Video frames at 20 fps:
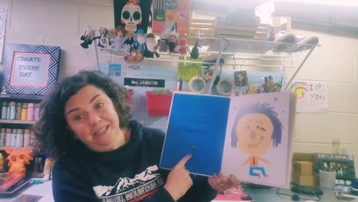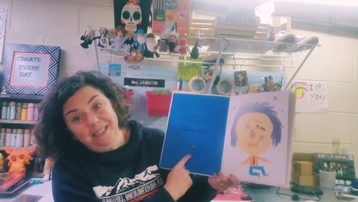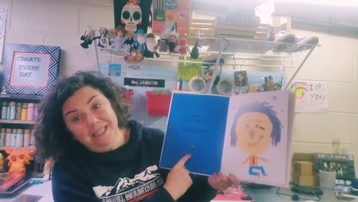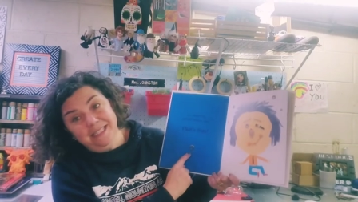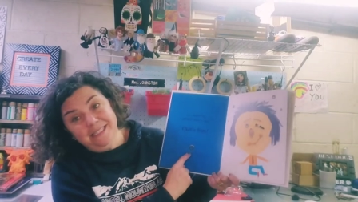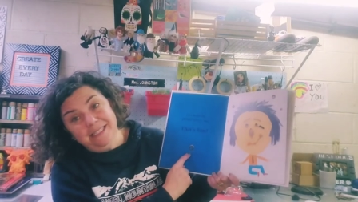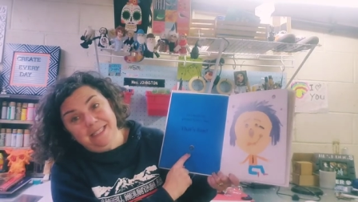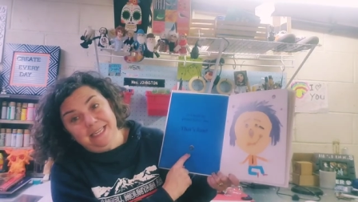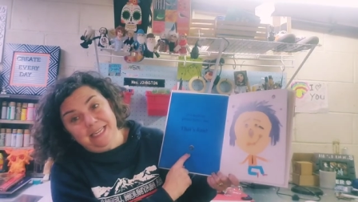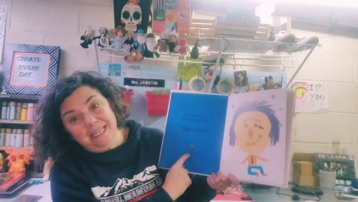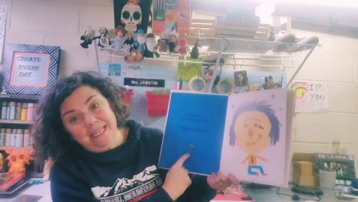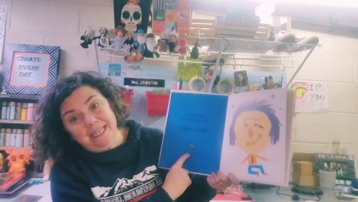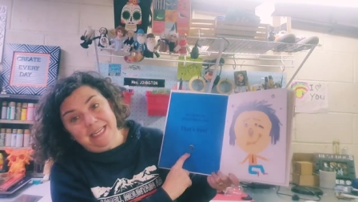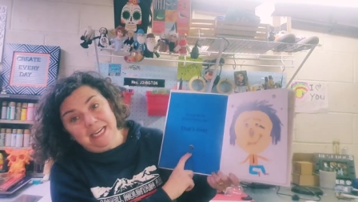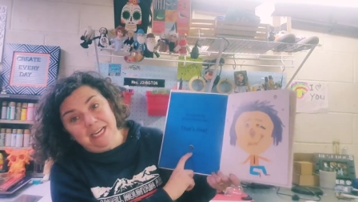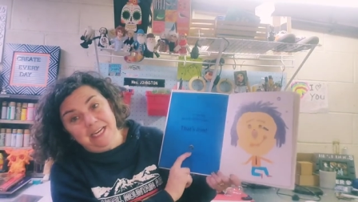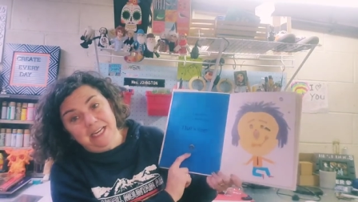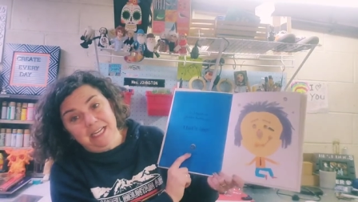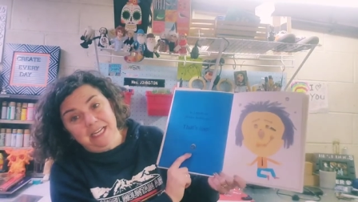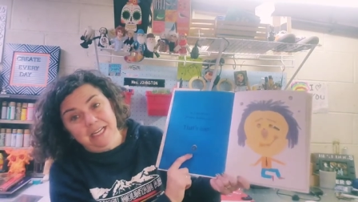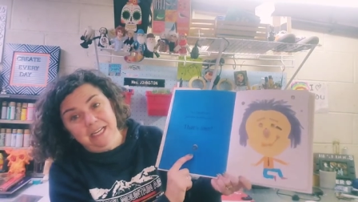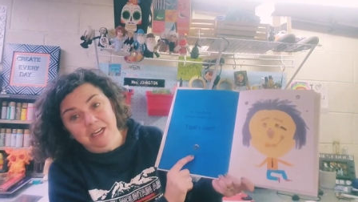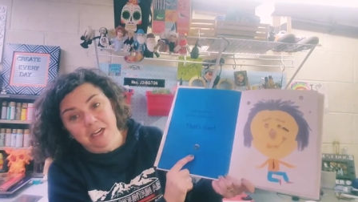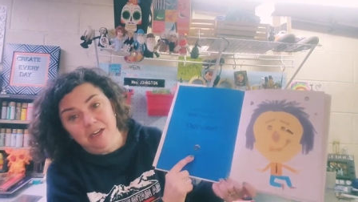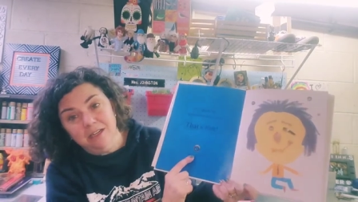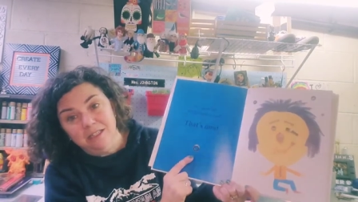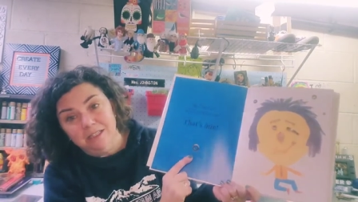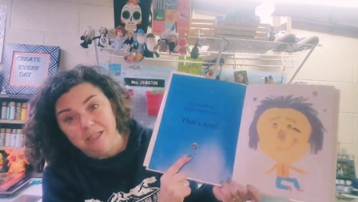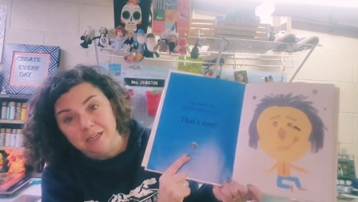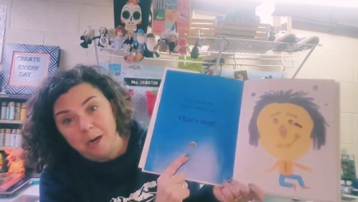Isn't he nutty?
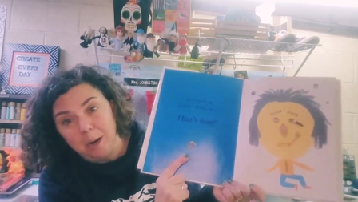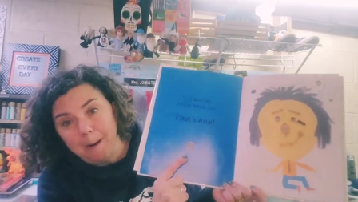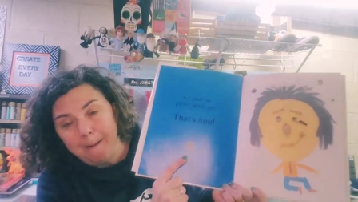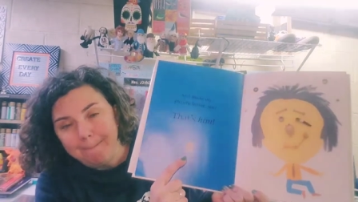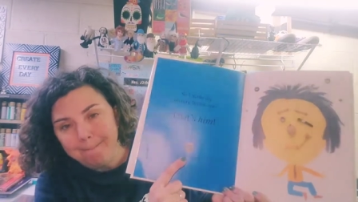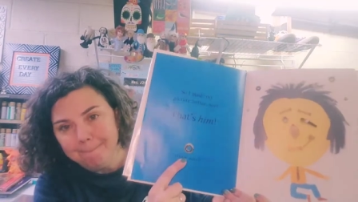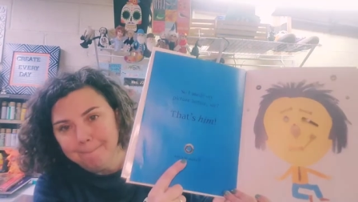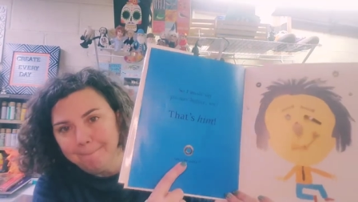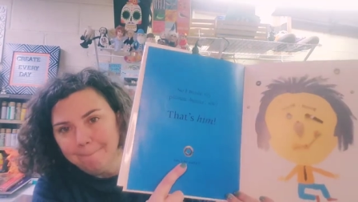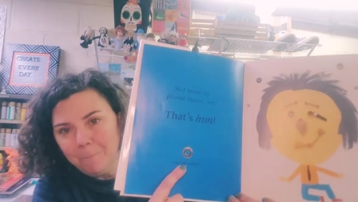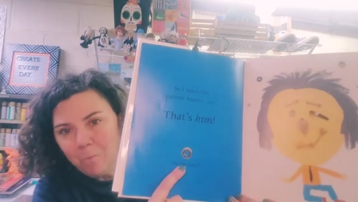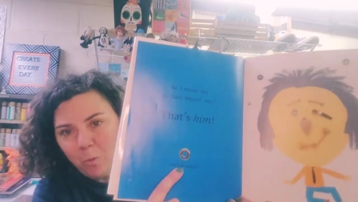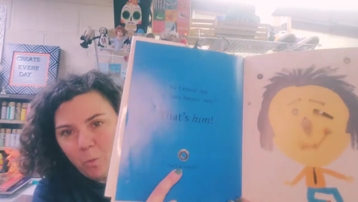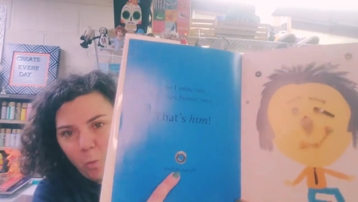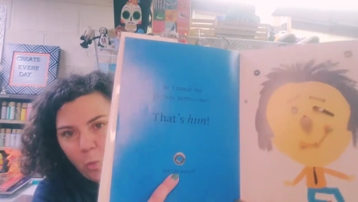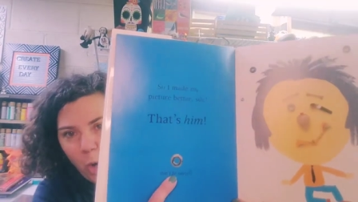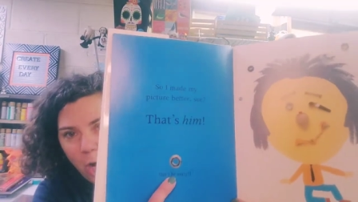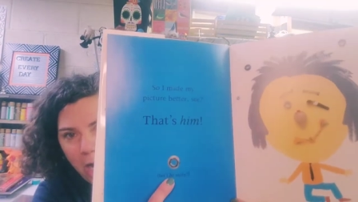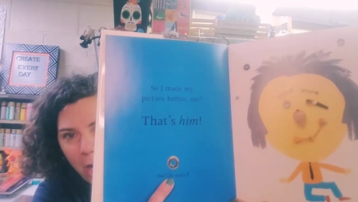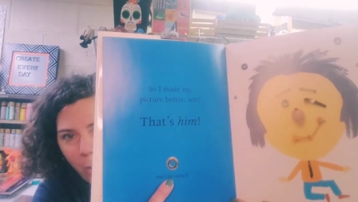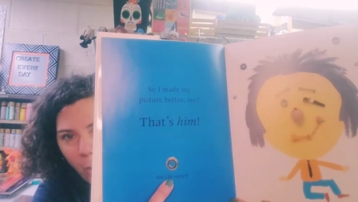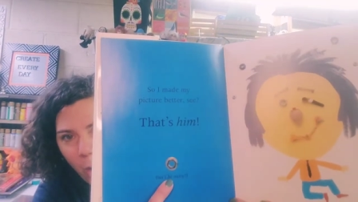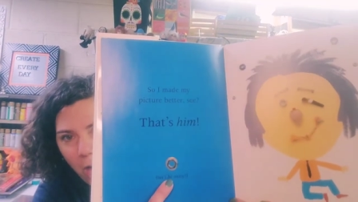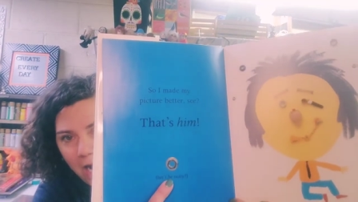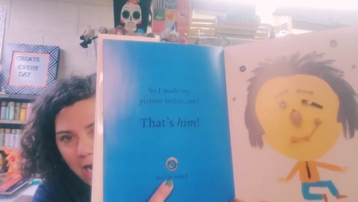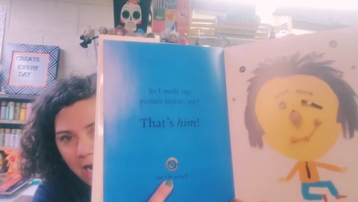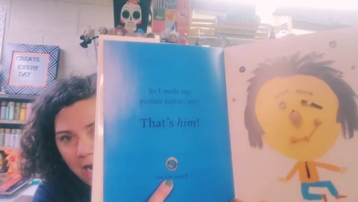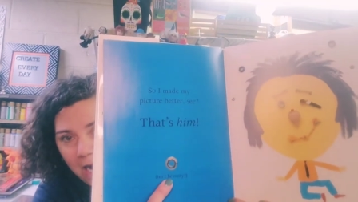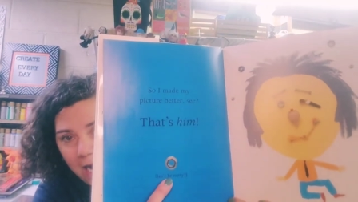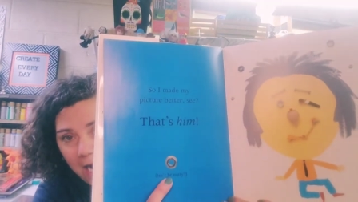Wah
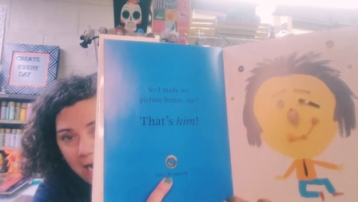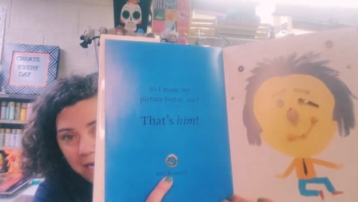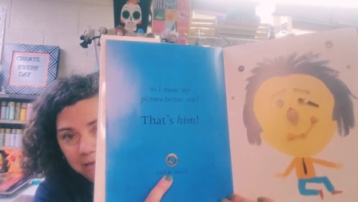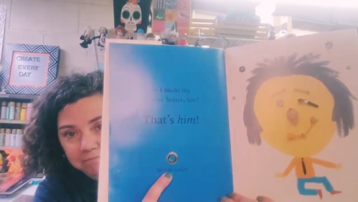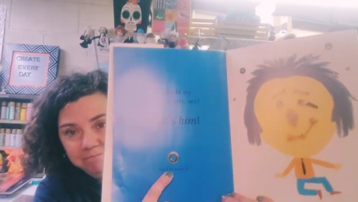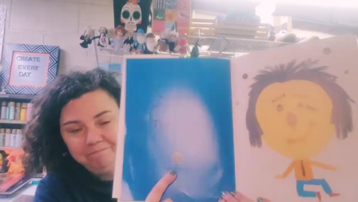wah.